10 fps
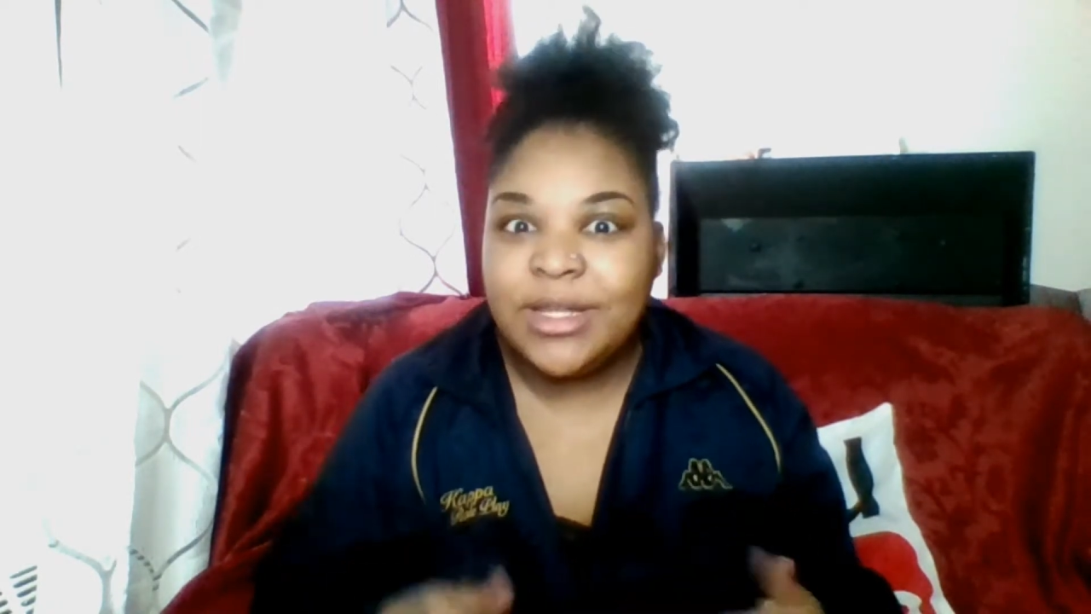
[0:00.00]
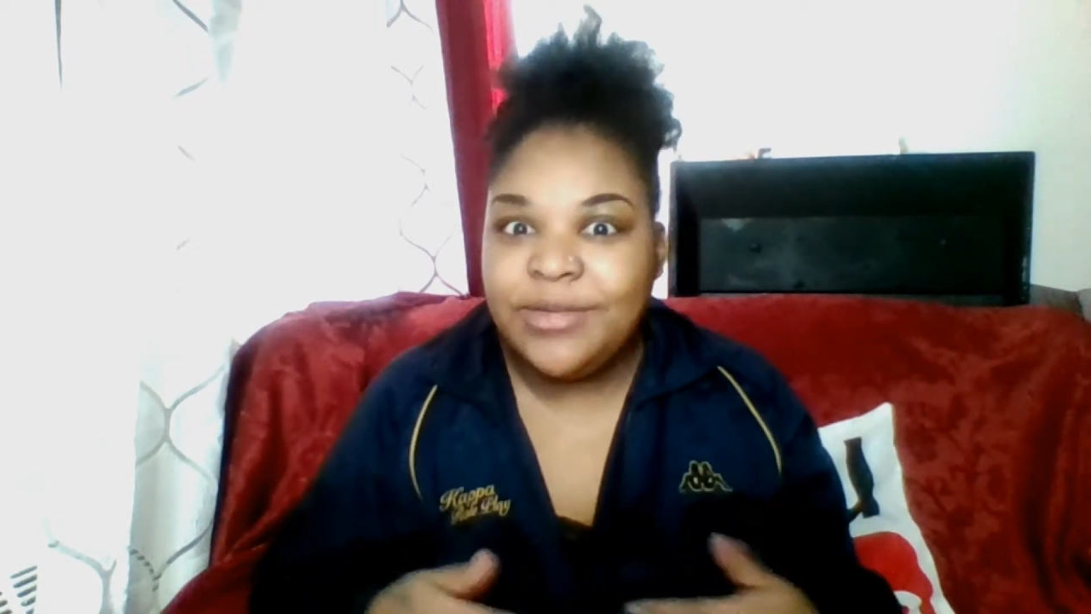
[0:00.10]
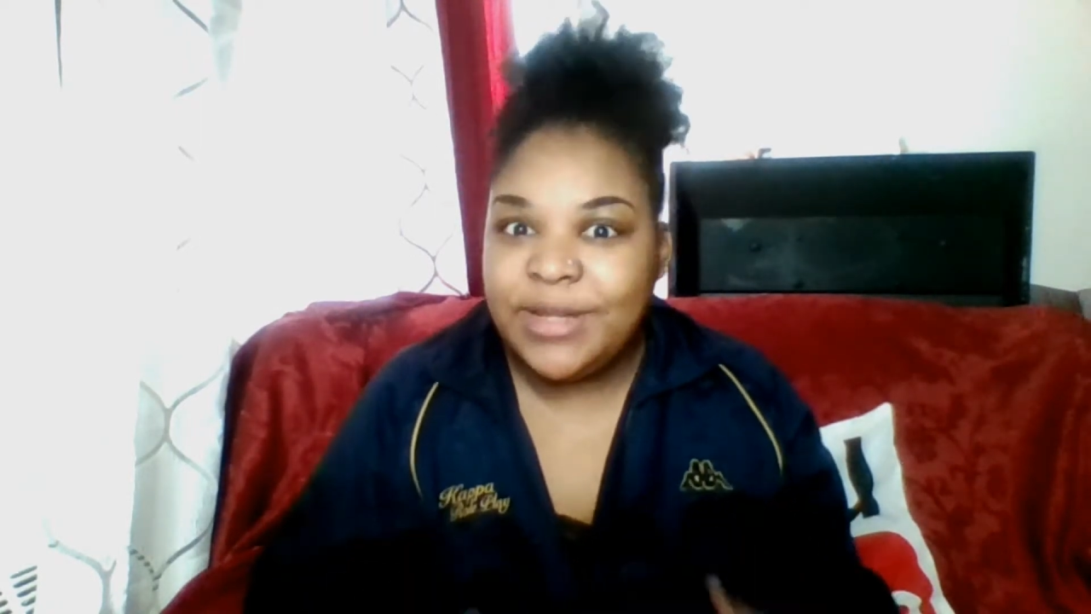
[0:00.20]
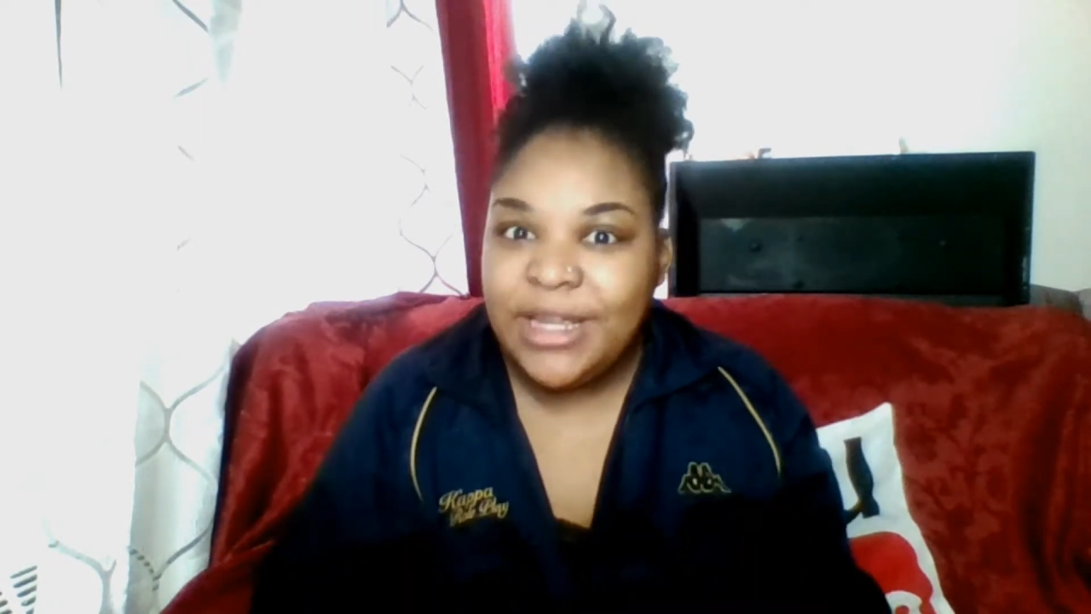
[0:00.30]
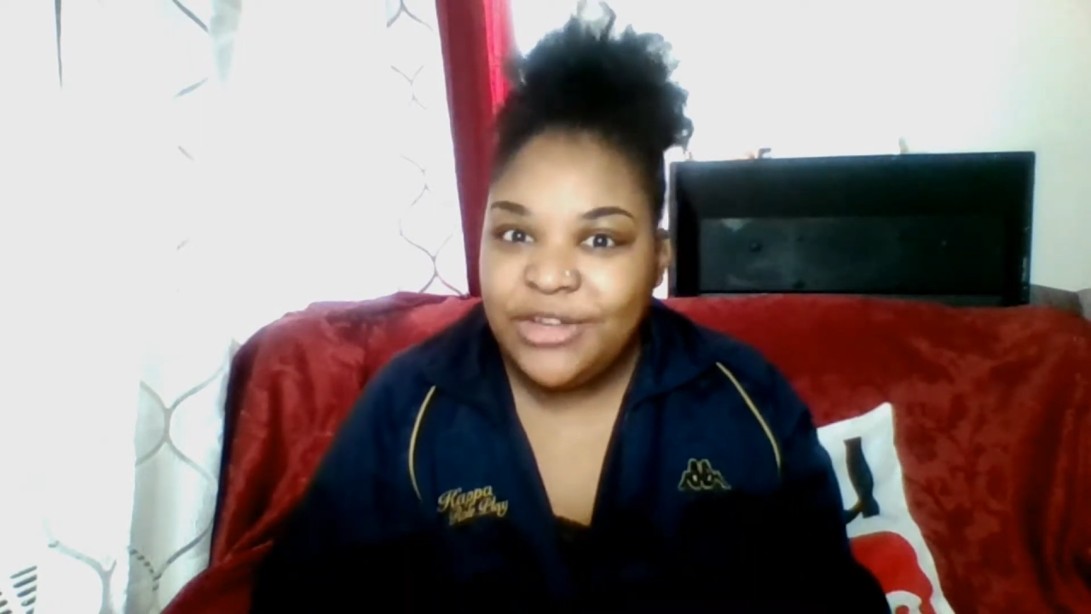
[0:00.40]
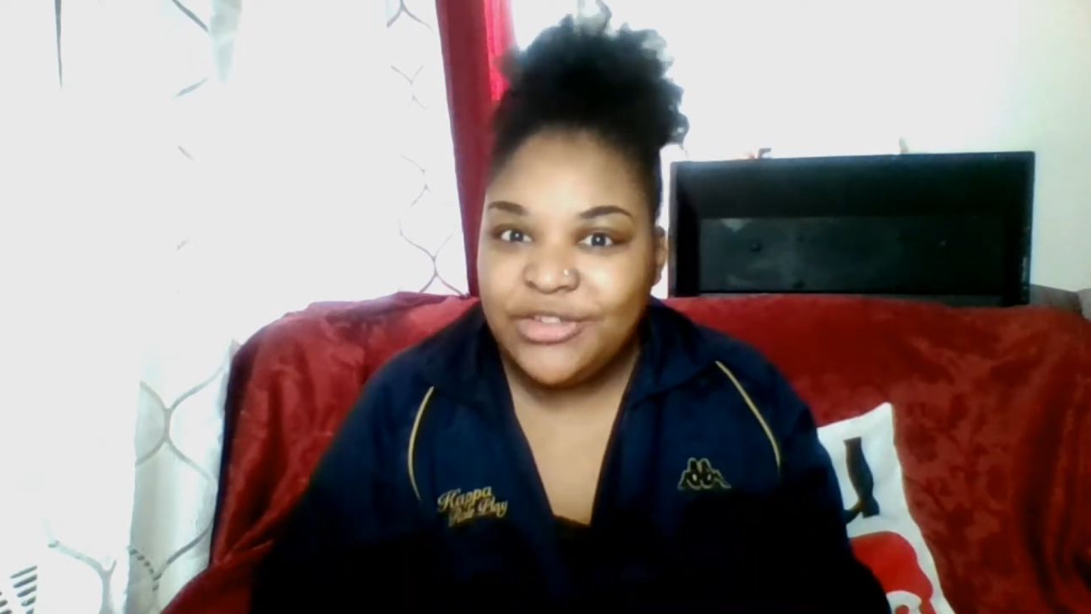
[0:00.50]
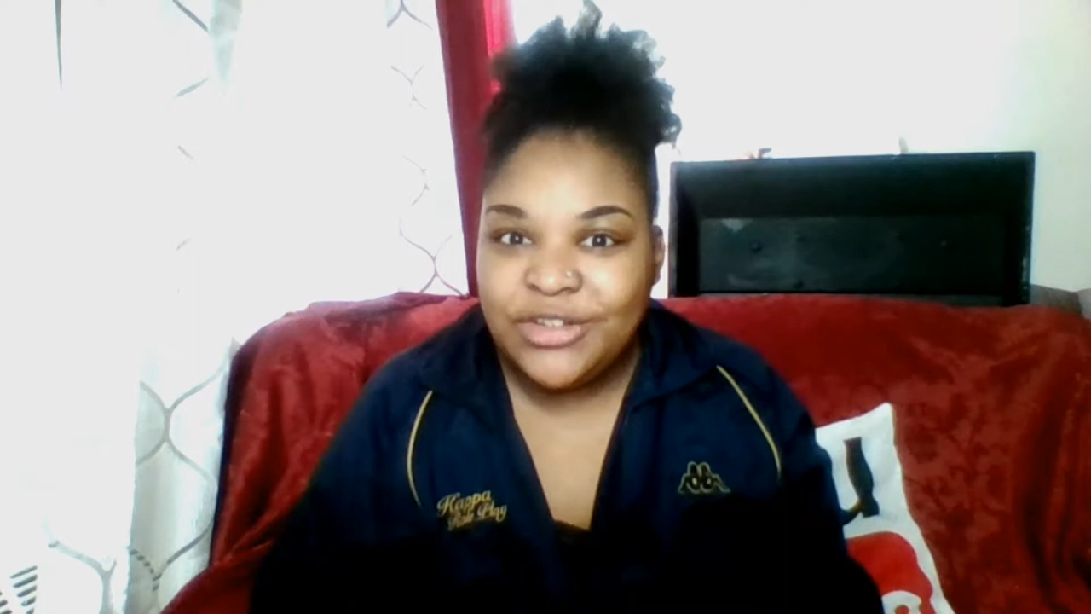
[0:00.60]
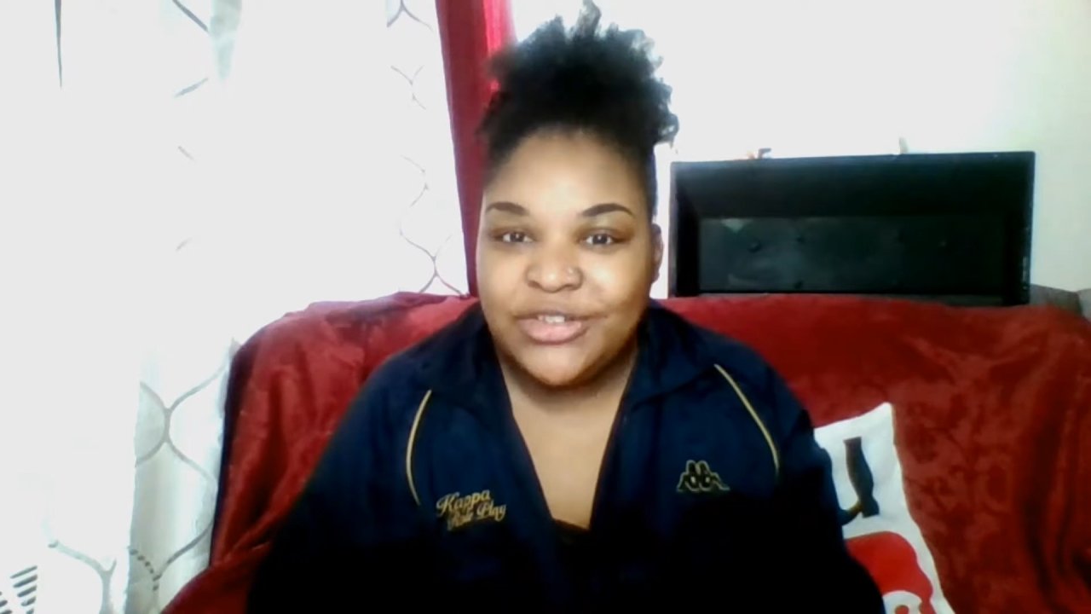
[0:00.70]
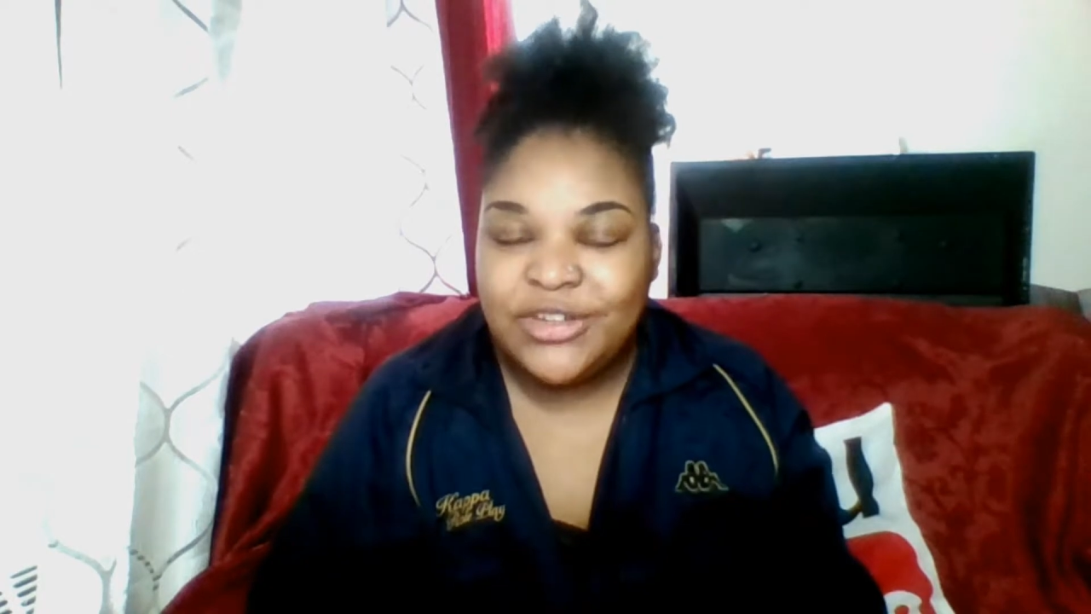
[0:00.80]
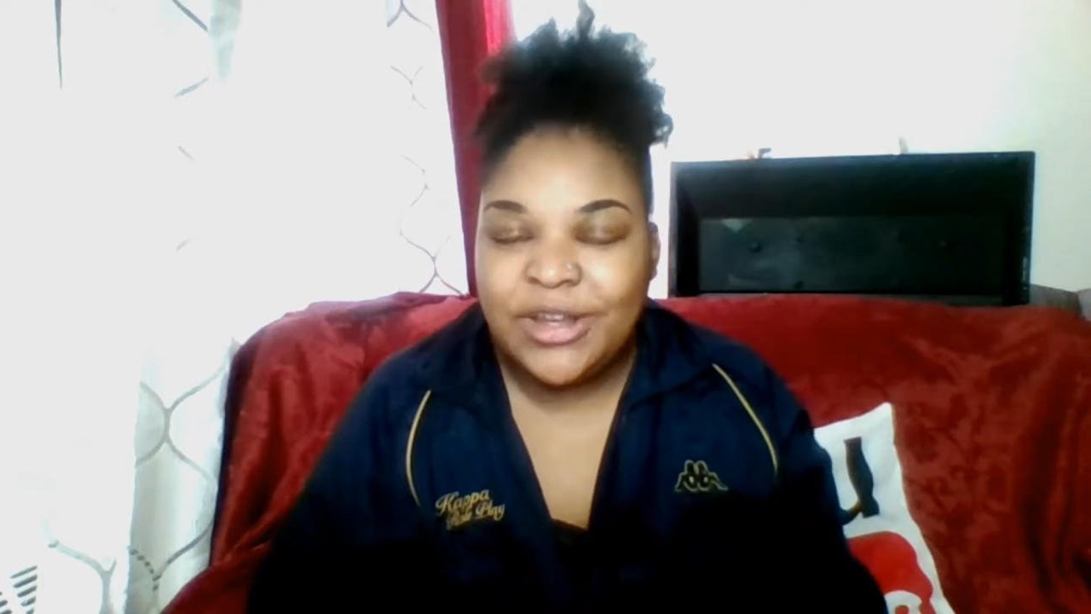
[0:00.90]

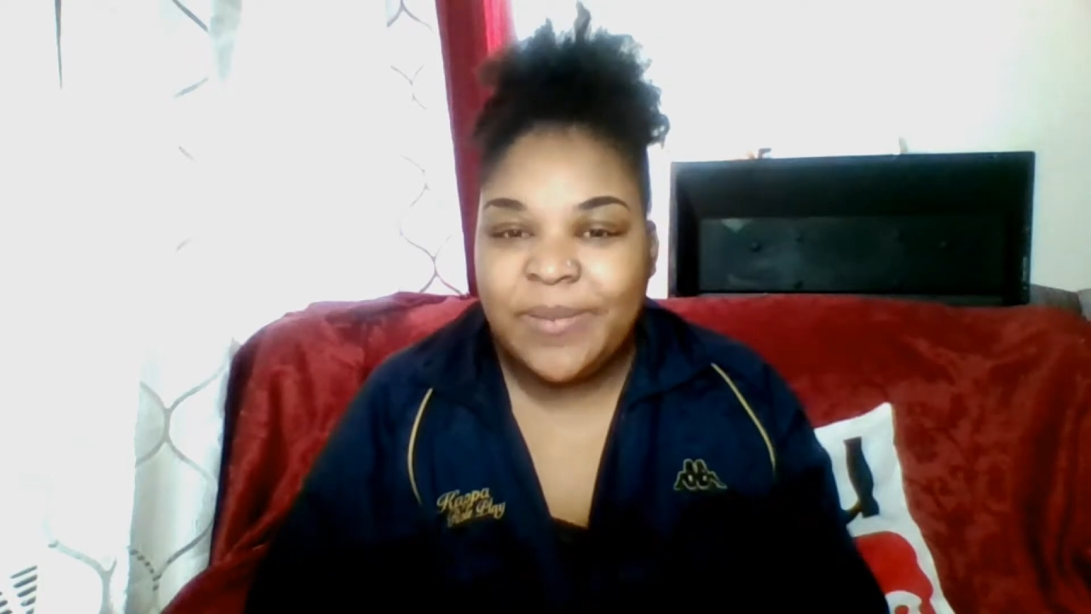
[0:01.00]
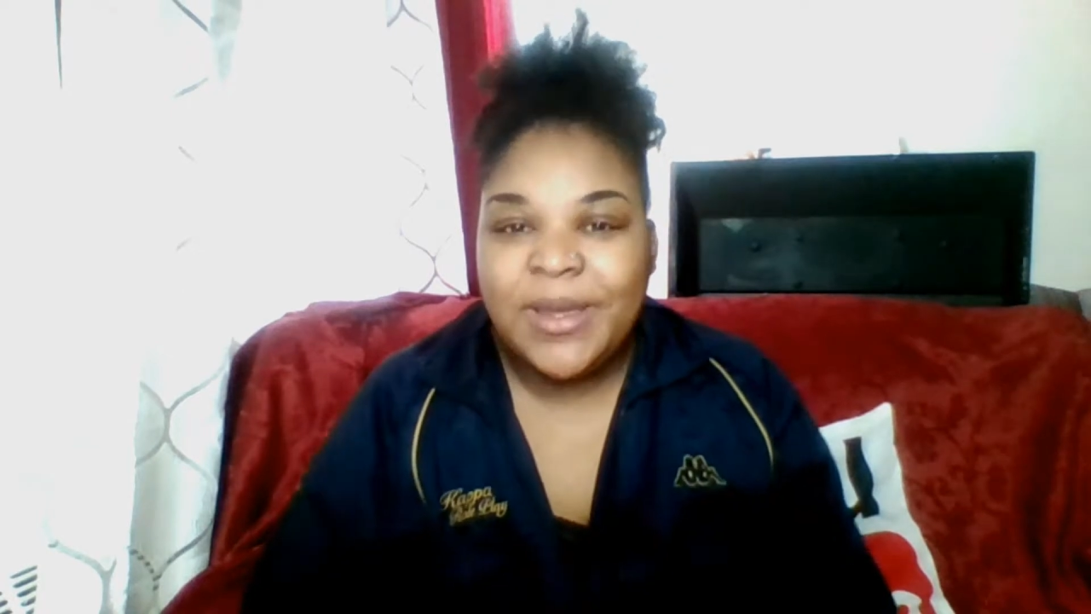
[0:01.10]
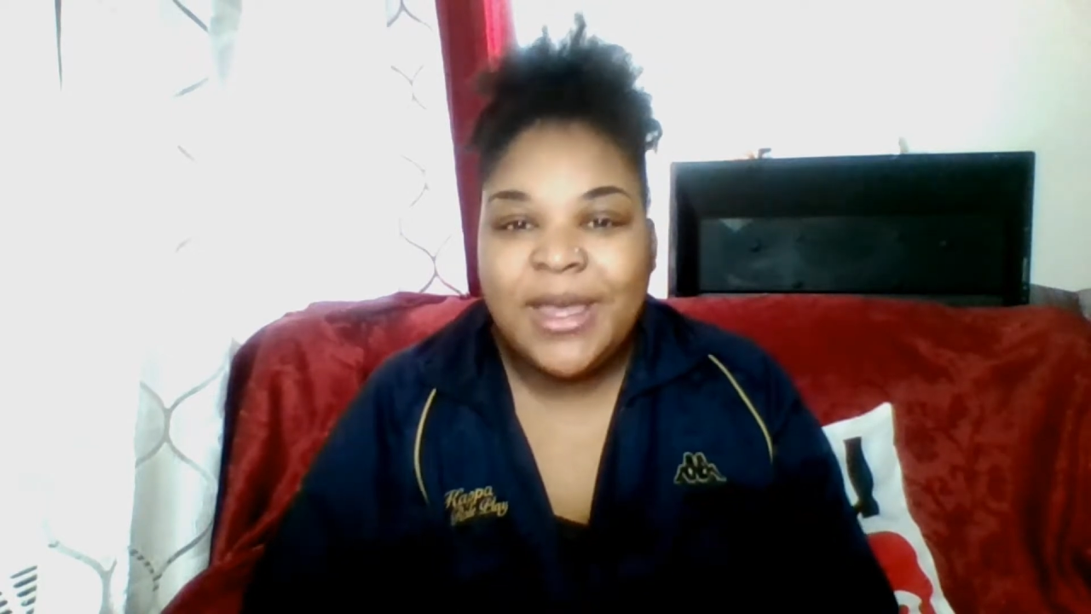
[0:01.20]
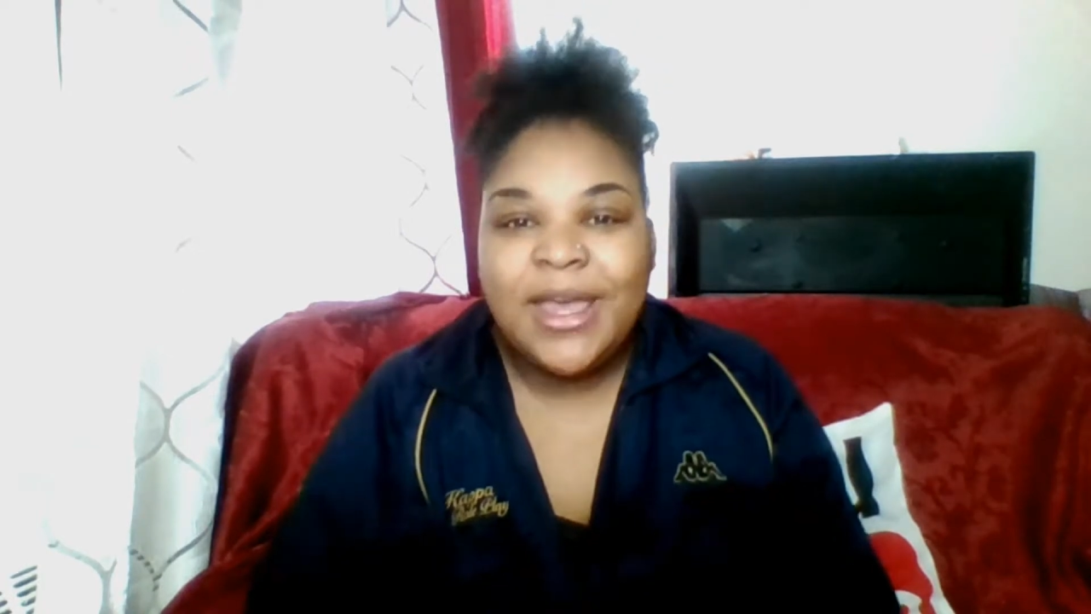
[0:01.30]
relationship.